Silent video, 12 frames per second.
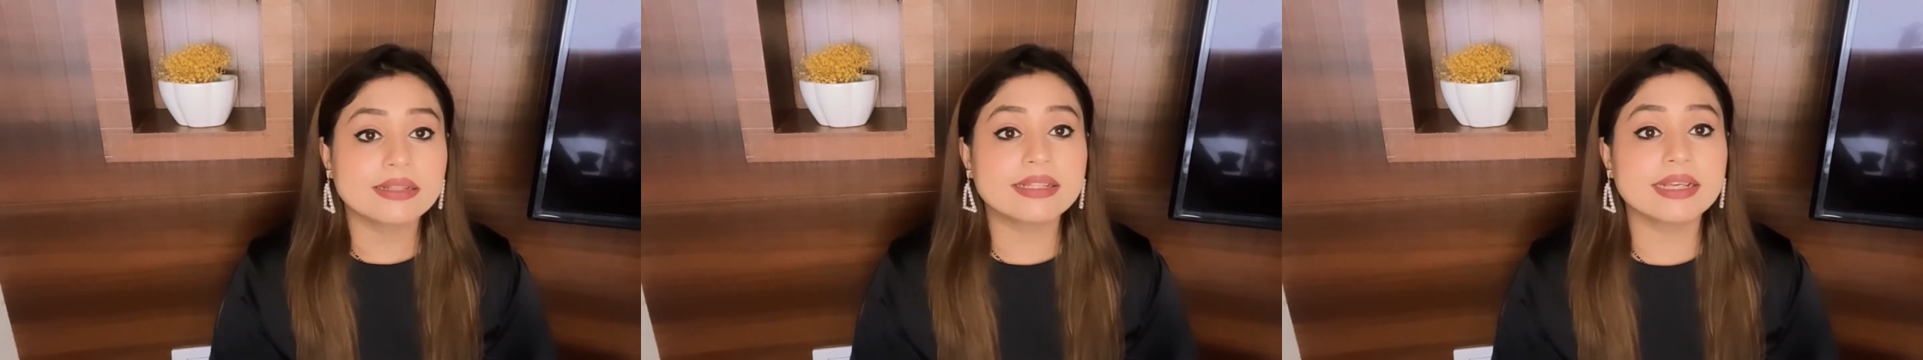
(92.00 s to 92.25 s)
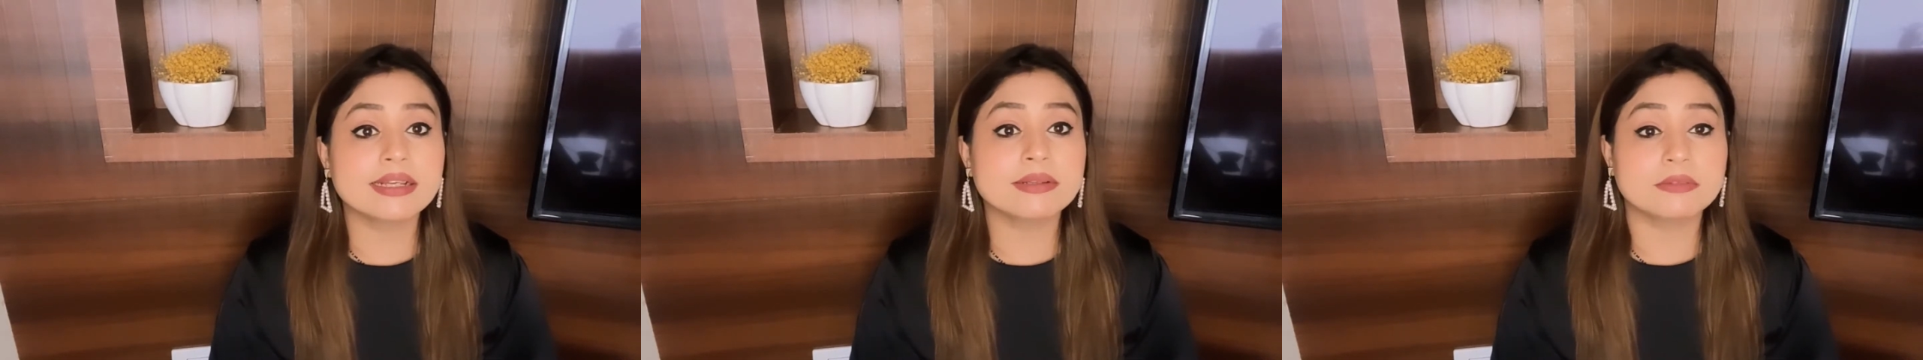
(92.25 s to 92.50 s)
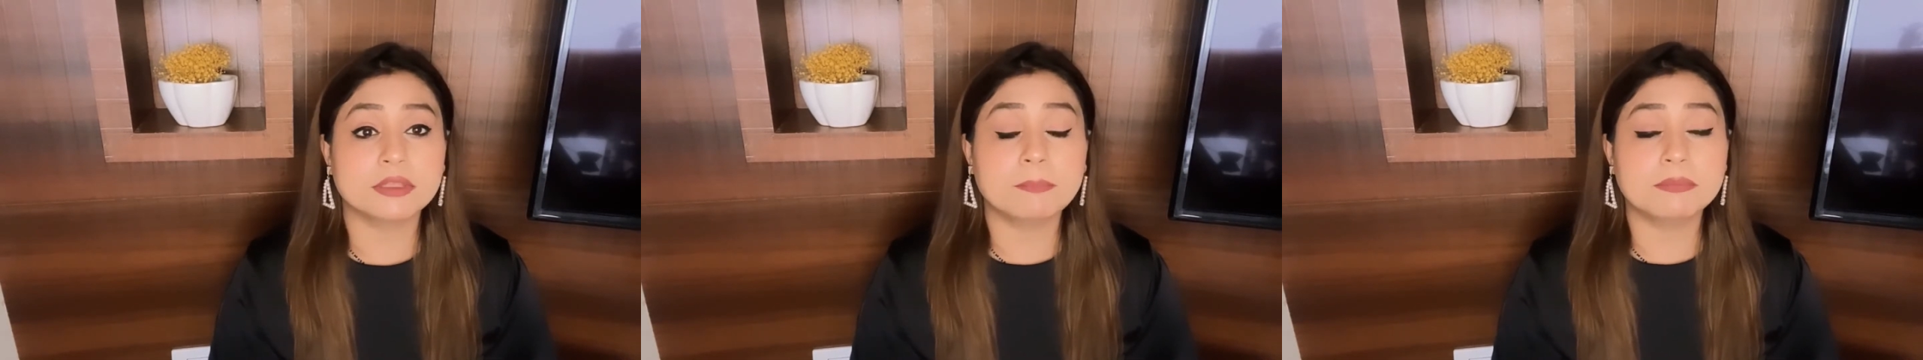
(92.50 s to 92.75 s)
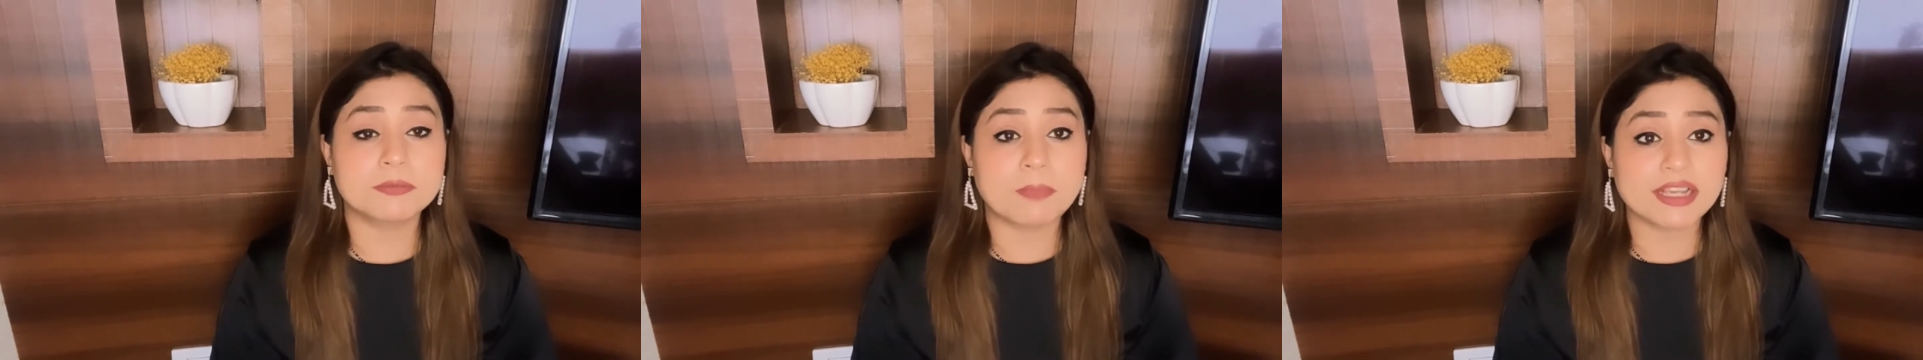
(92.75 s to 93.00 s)
They, the,
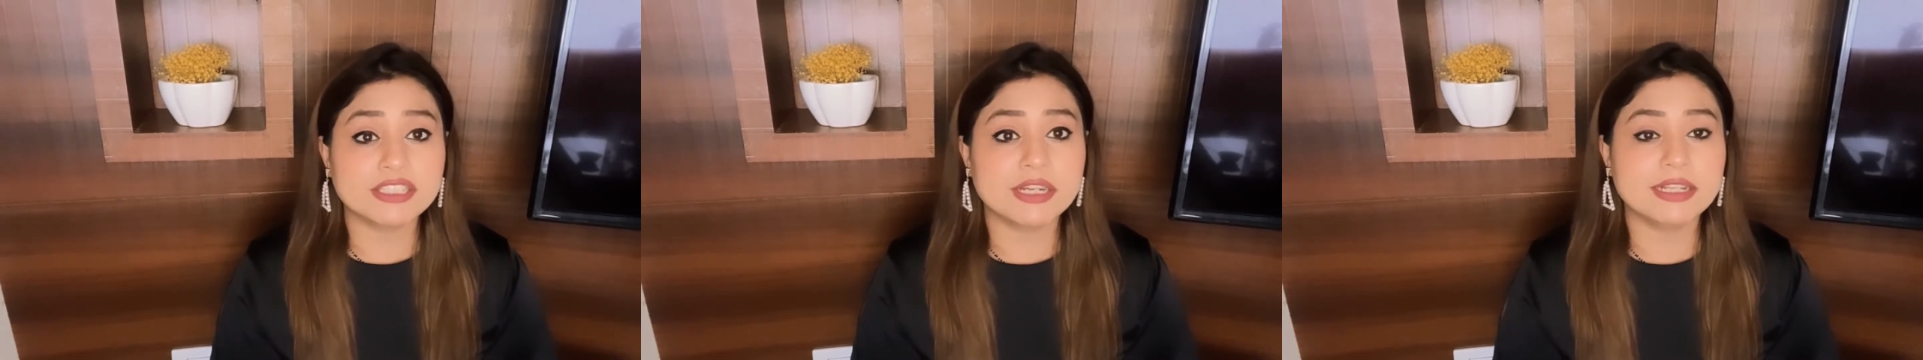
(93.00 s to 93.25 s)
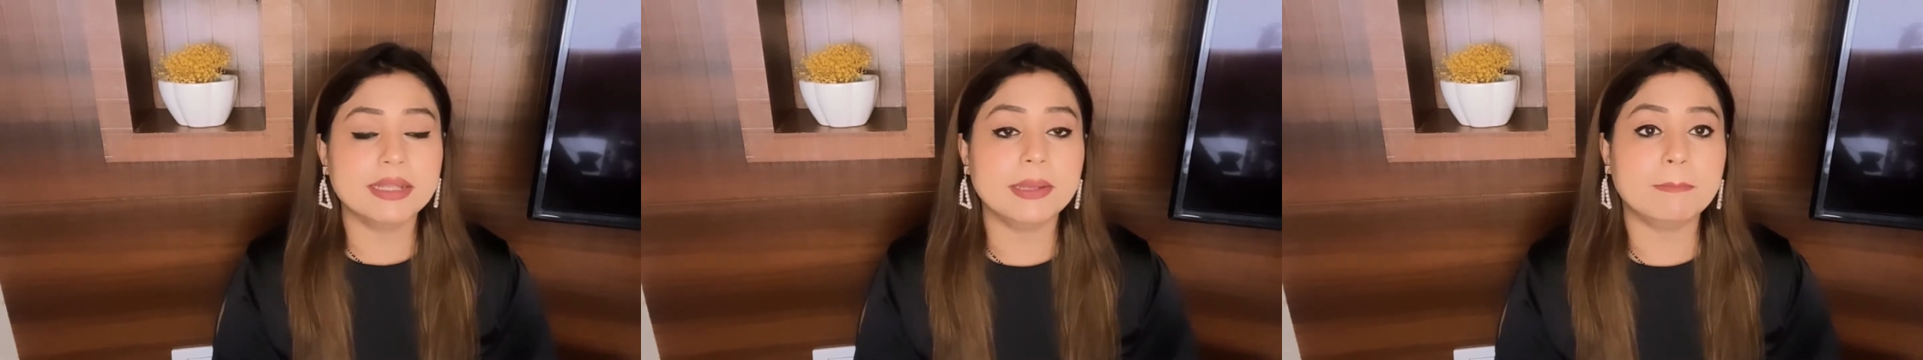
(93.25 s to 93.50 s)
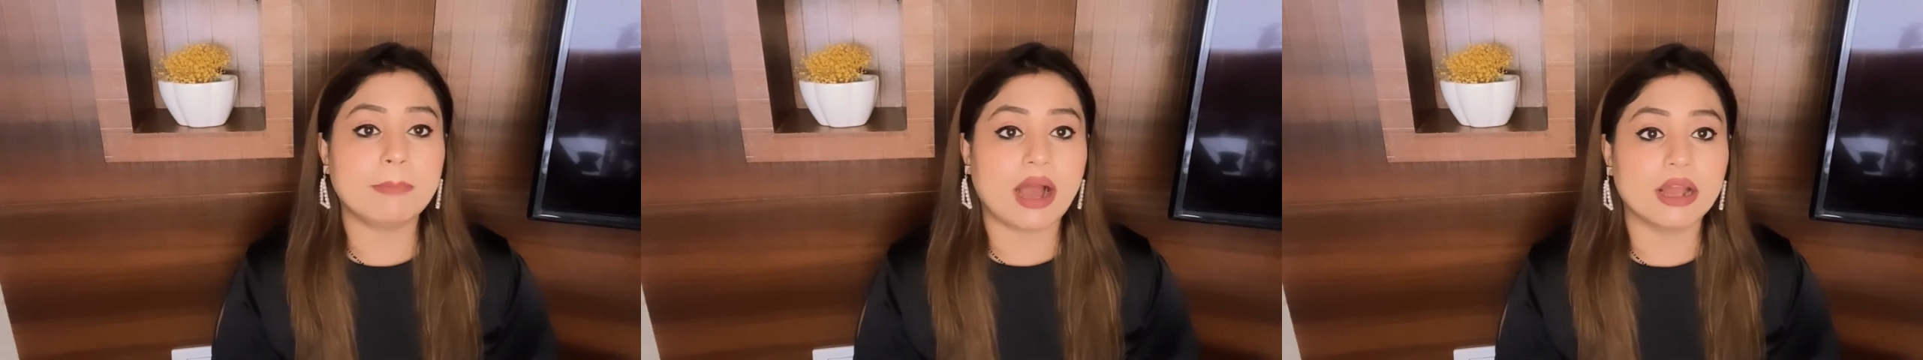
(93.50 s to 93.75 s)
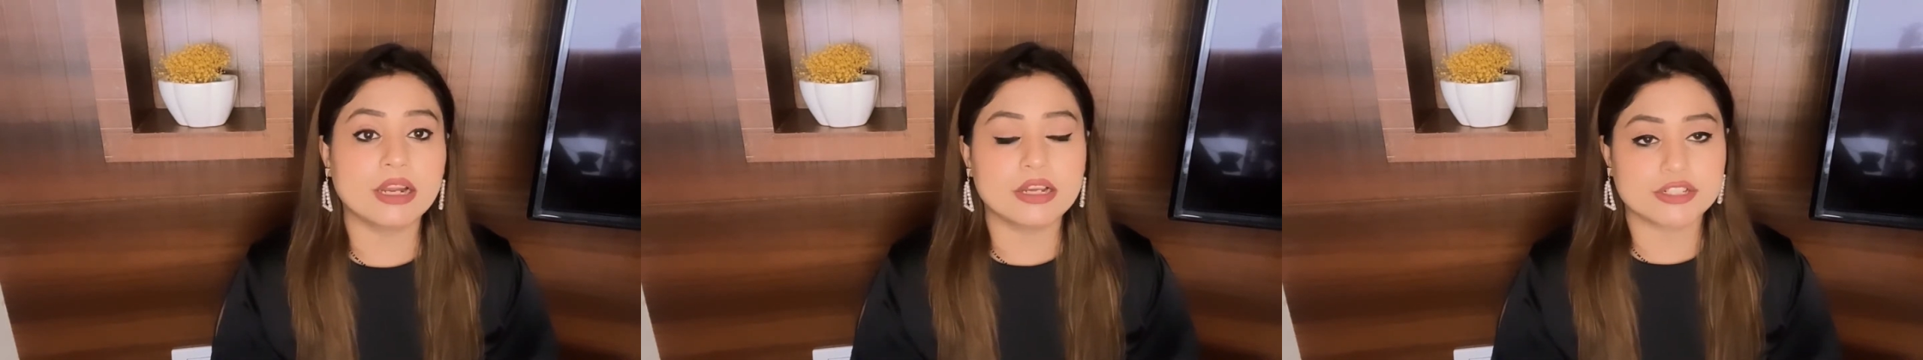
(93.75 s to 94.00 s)
especially the
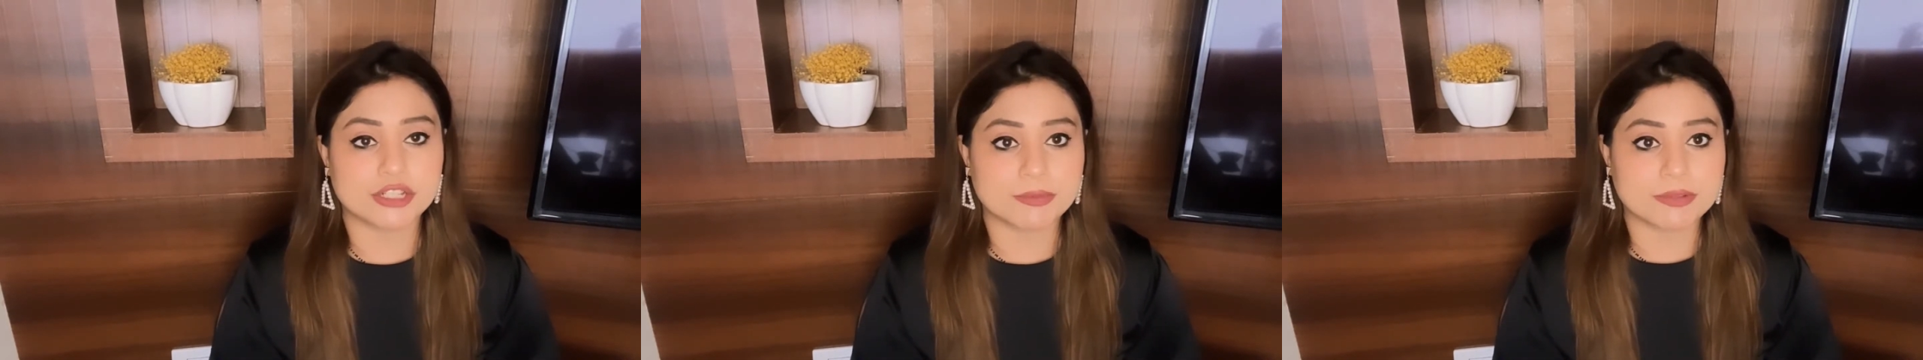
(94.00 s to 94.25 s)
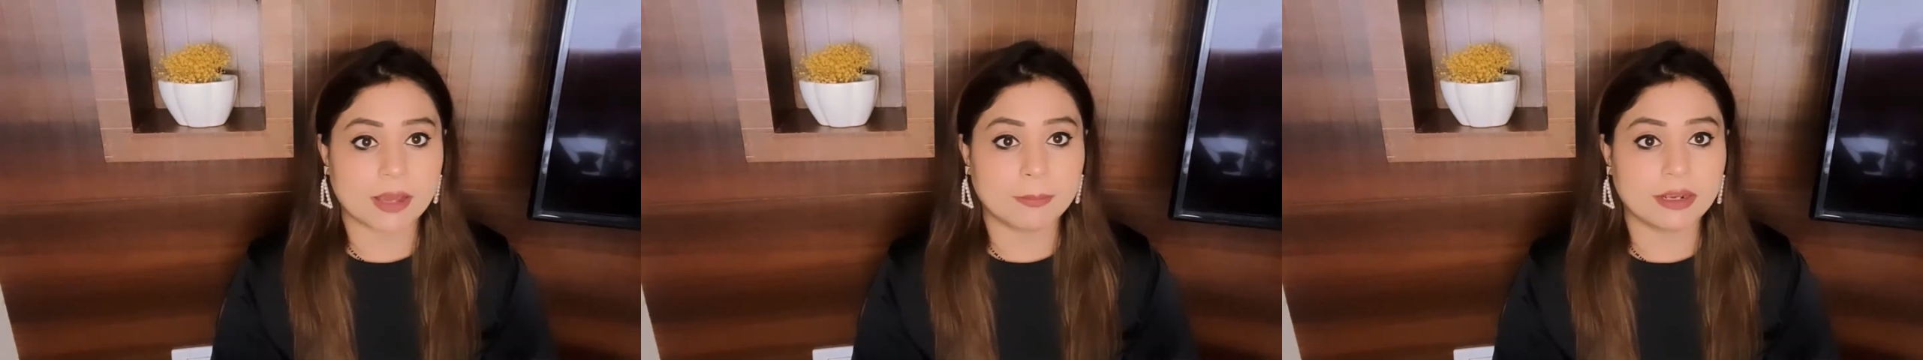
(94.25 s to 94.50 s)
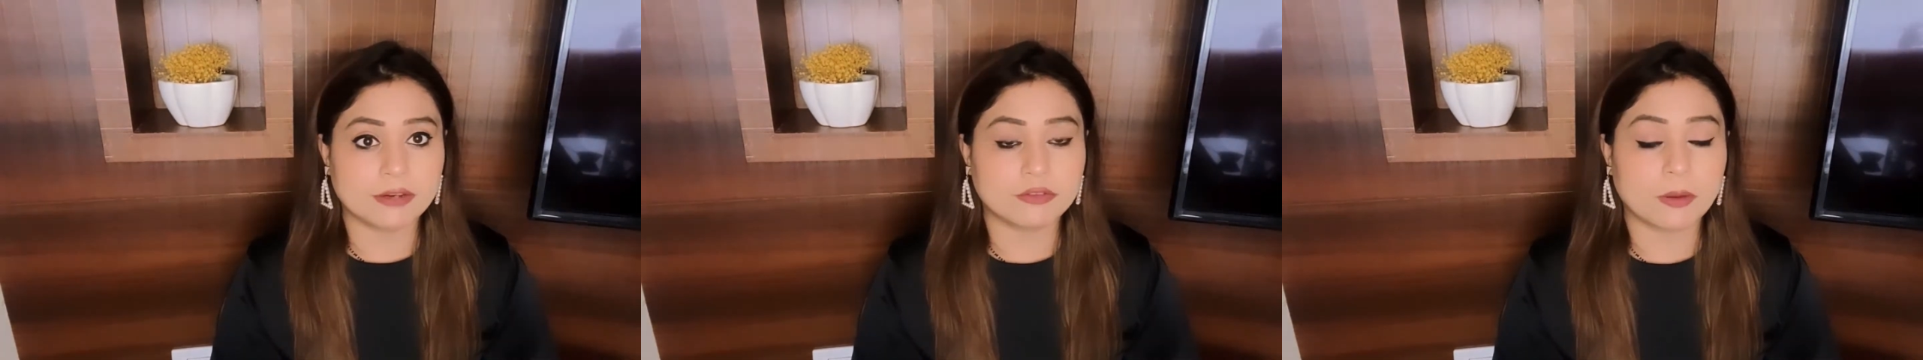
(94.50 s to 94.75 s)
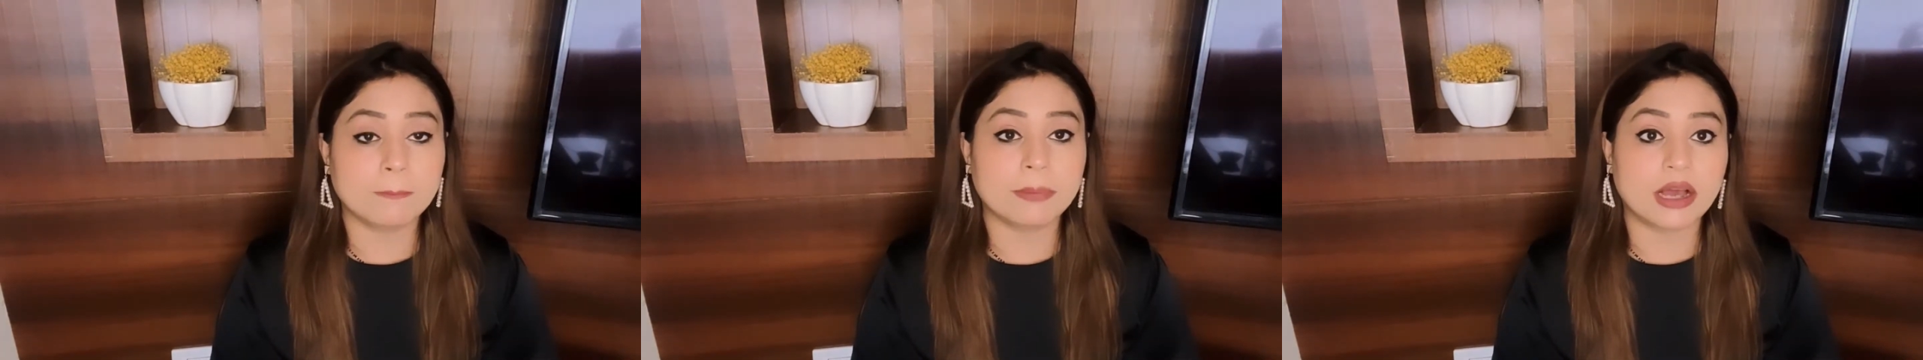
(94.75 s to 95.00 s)
palak chips are made
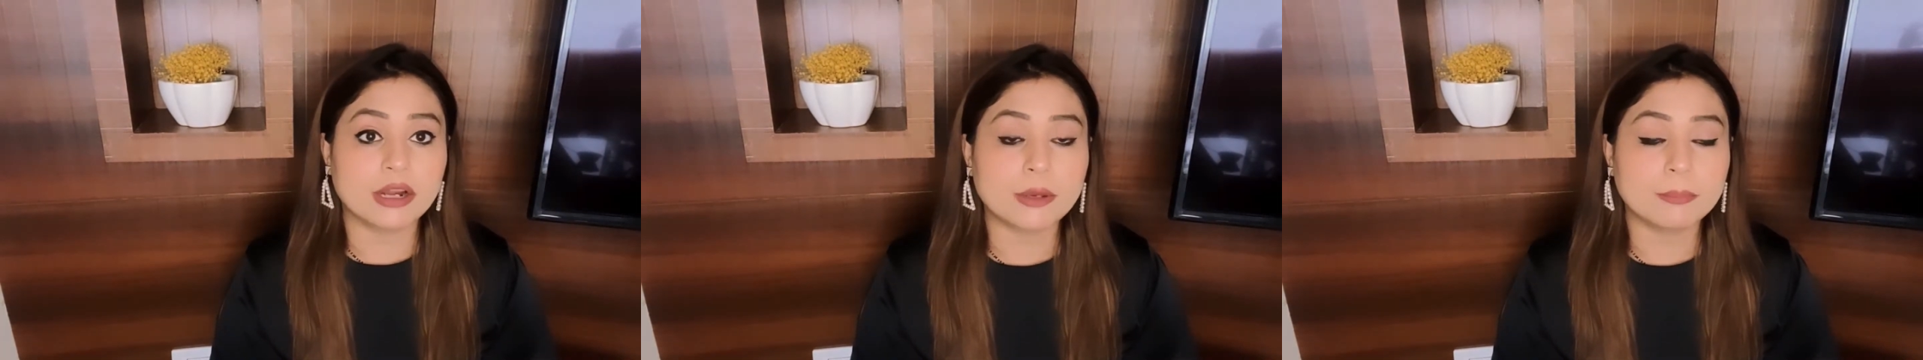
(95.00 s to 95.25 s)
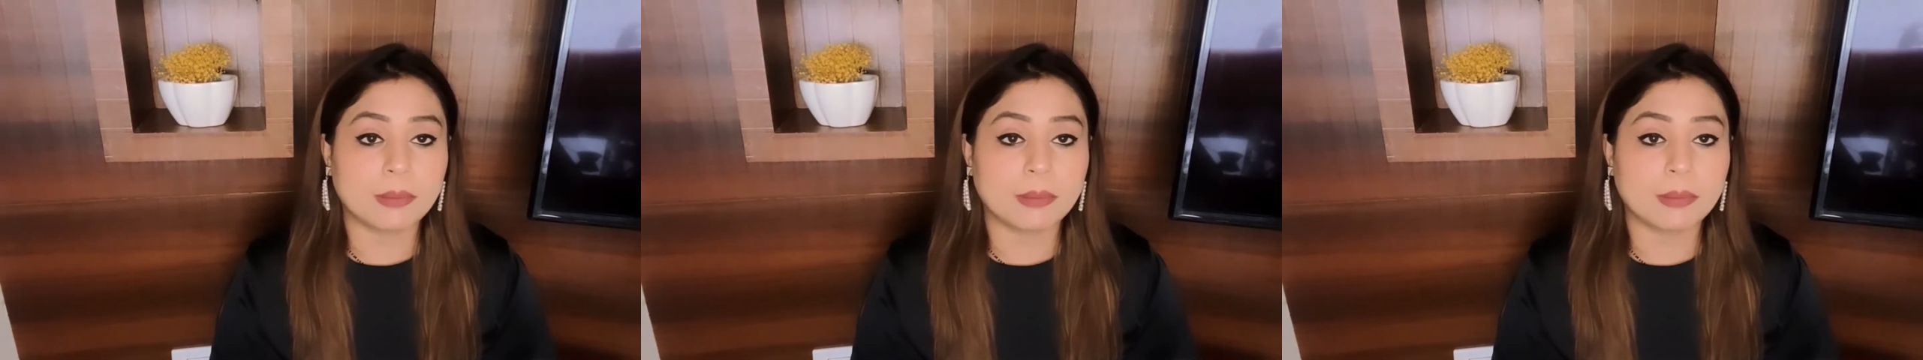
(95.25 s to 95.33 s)
from palak